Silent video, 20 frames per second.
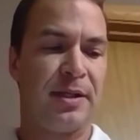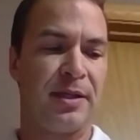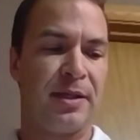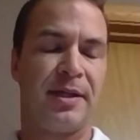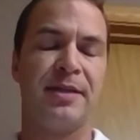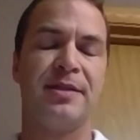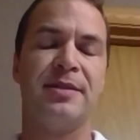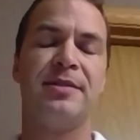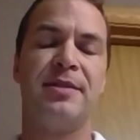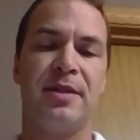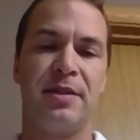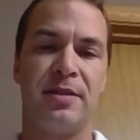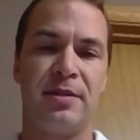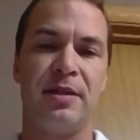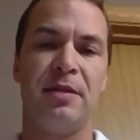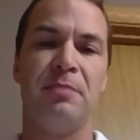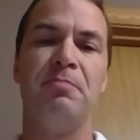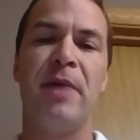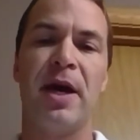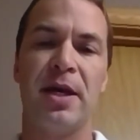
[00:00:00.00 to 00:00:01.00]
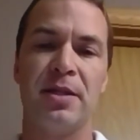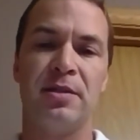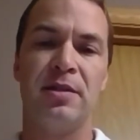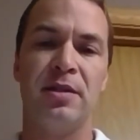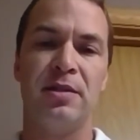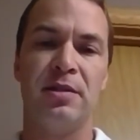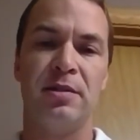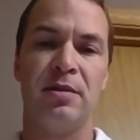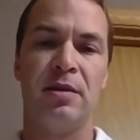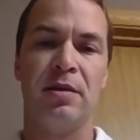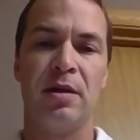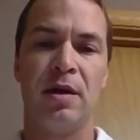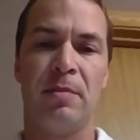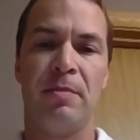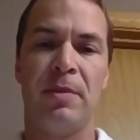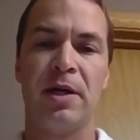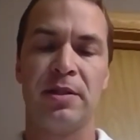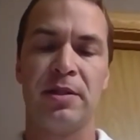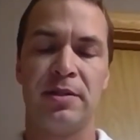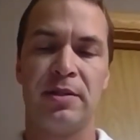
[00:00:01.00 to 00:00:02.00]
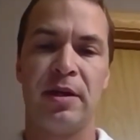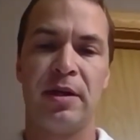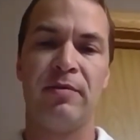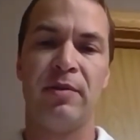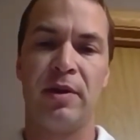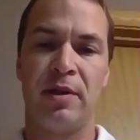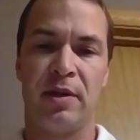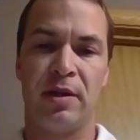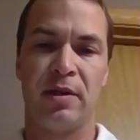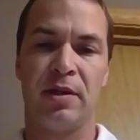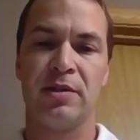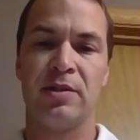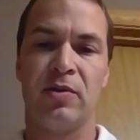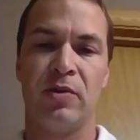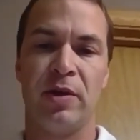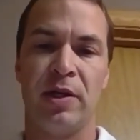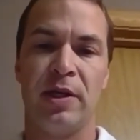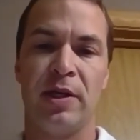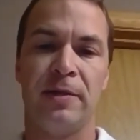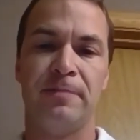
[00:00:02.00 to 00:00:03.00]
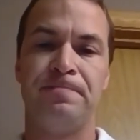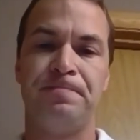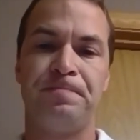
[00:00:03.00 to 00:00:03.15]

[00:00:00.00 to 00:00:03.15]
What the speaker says: consistent message amongst everything that's going on.